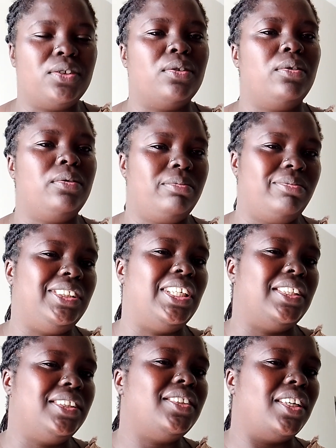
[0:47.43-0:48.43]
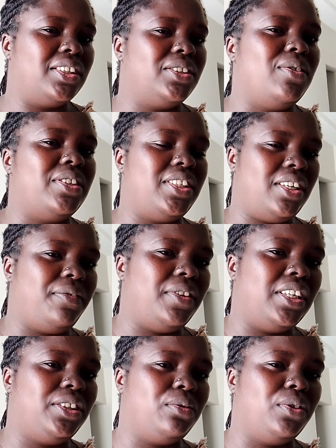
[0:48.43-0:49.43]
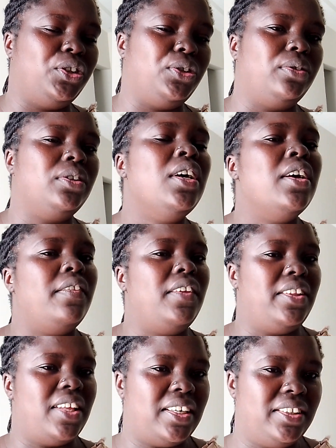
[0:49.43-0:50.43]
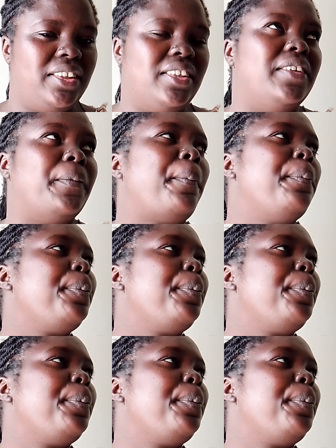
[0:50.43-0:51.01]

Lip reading: So just ask yourself that question. The third thing,